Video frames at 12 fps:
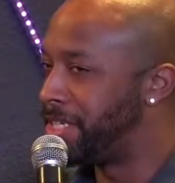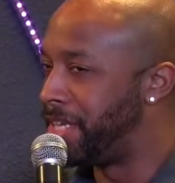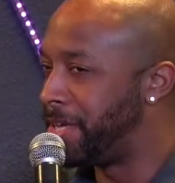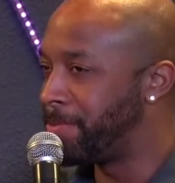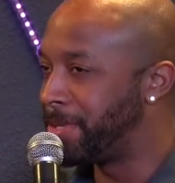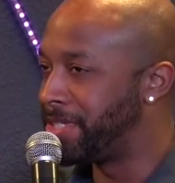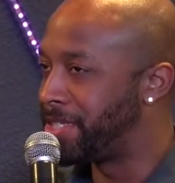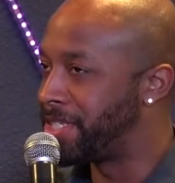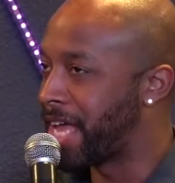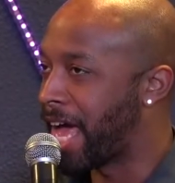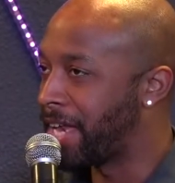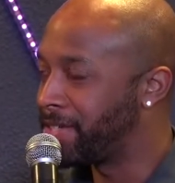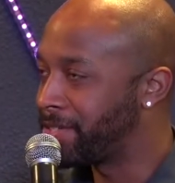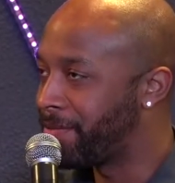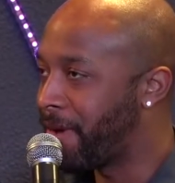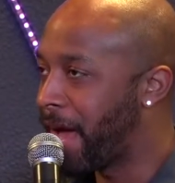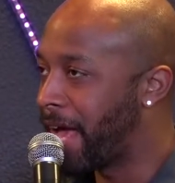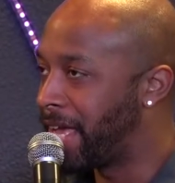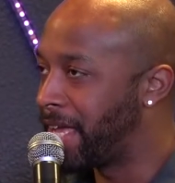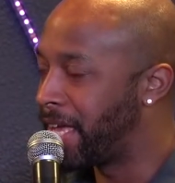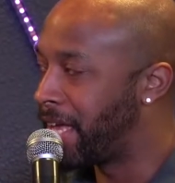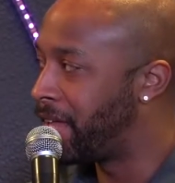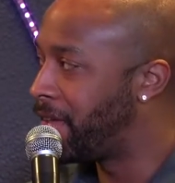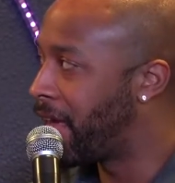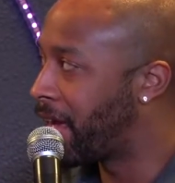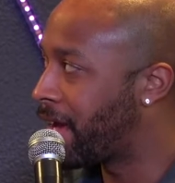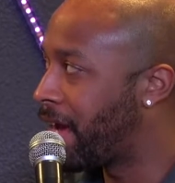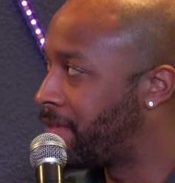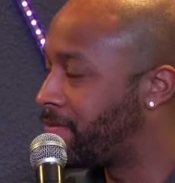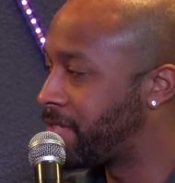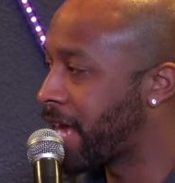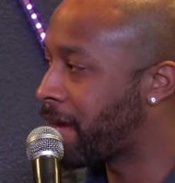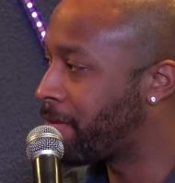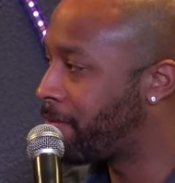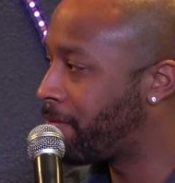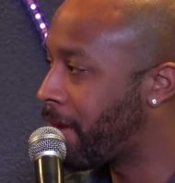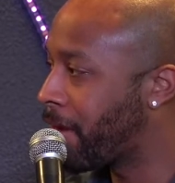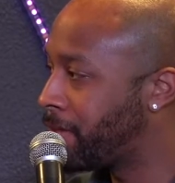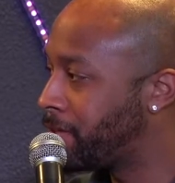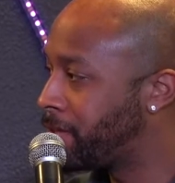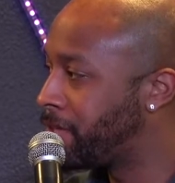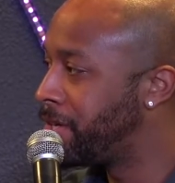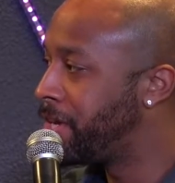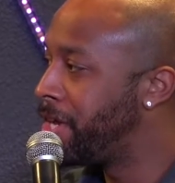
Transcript: deeply satisfying in that kind of sacrifice,